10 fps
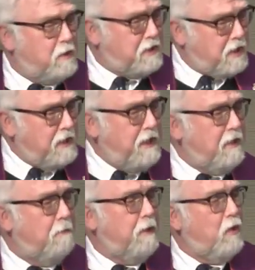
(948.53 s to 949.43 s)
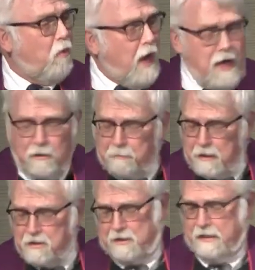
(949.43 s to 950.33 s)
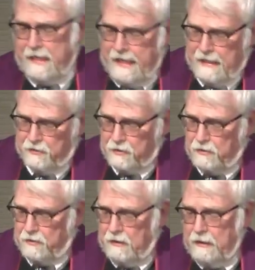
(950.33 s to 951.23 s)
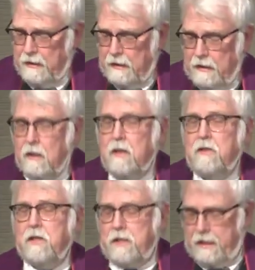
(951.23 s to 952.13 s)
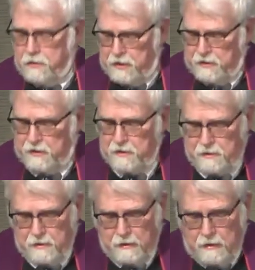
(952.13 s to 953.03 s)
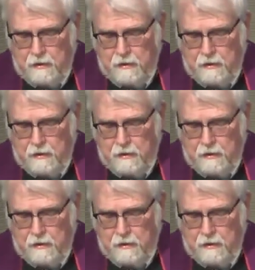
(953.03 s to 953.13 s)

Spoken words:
was clear by the wild beasts and the angels. Just like Jesus,